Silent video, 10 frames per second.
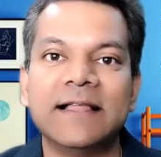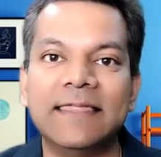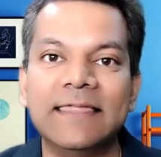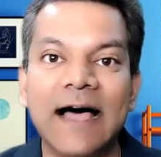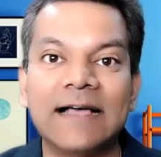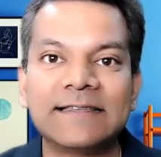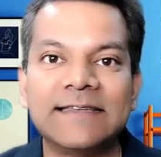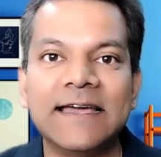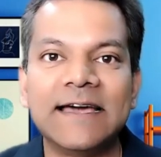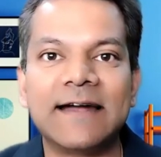Last
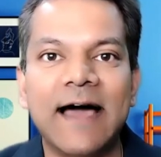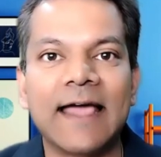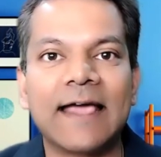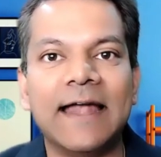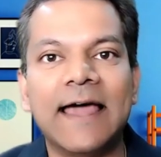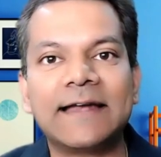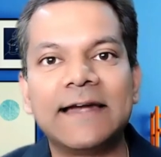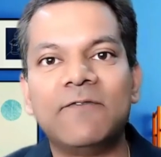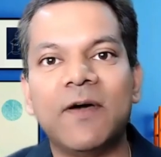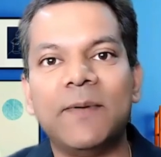year, I conducted
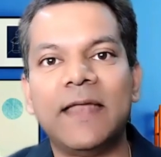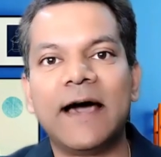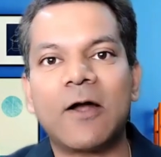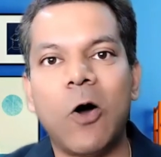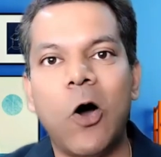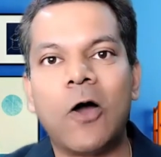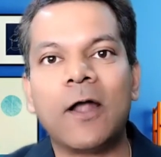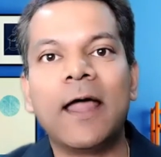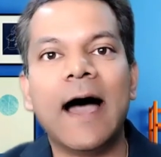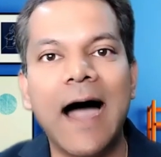a webinar
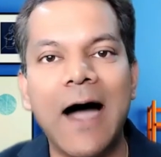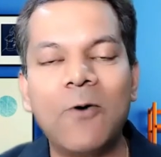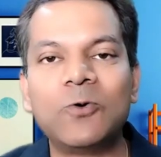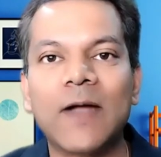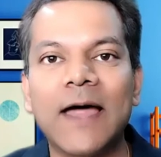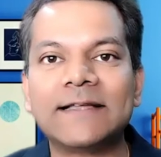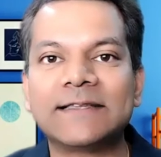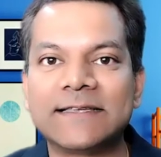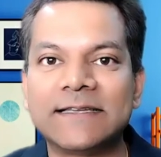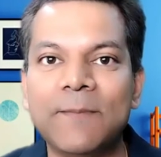on how to write a
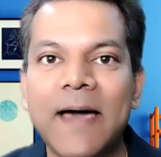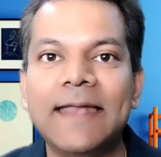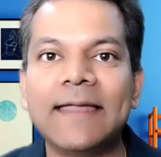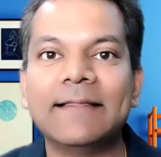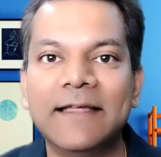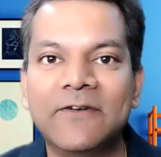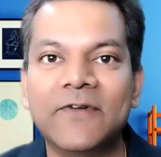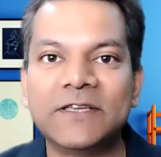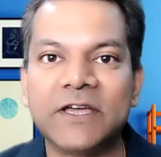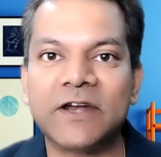systematic
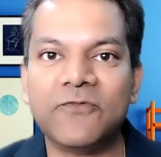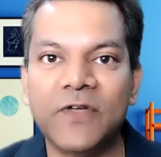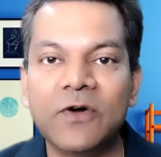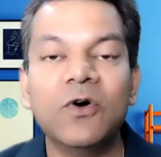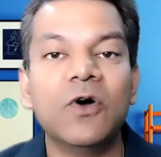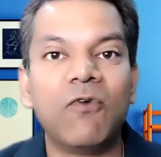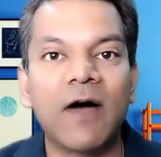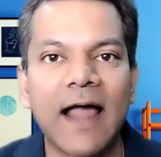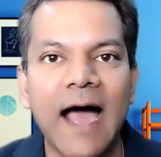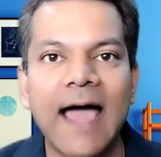literature review
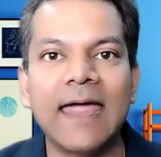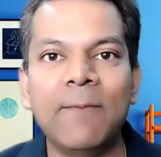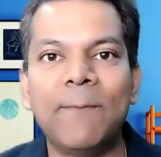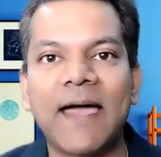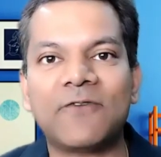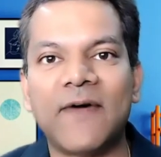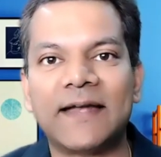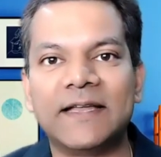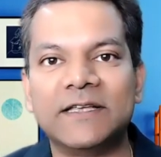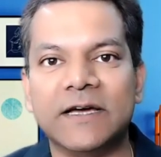for high impact
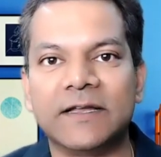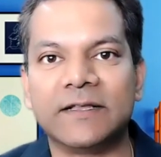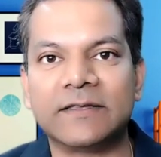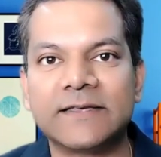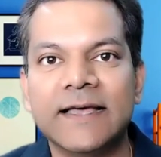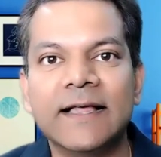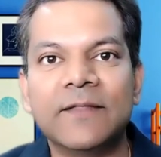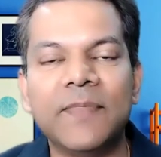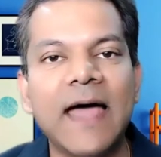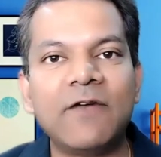factor journals.
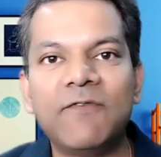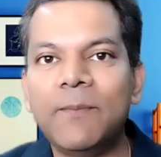That